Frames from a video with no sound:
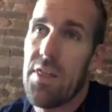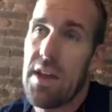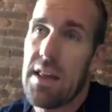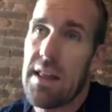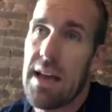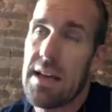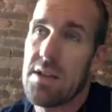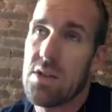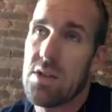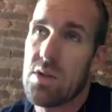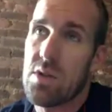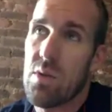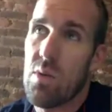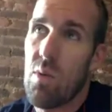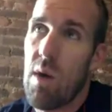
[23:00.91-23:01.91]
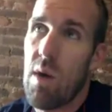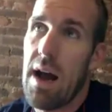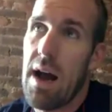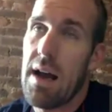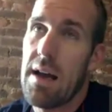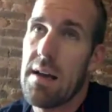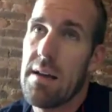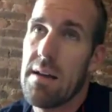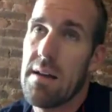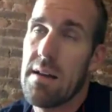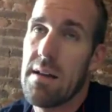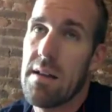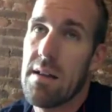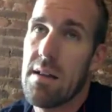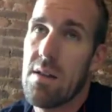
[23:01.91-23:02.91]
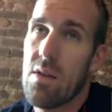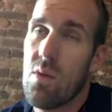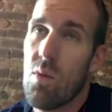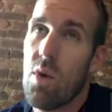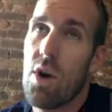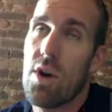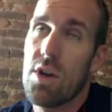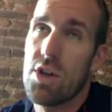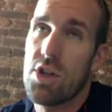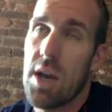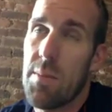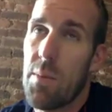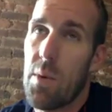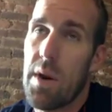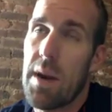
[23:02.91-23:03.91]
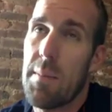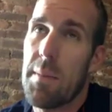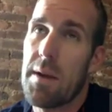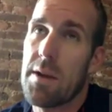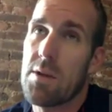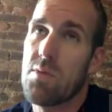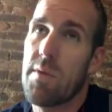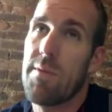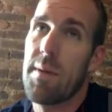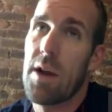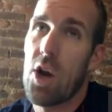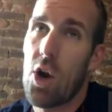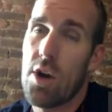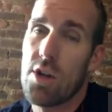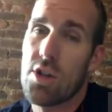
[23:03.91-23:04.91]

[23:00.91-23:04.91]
and I think that's why we're in the shape we're in, because we've been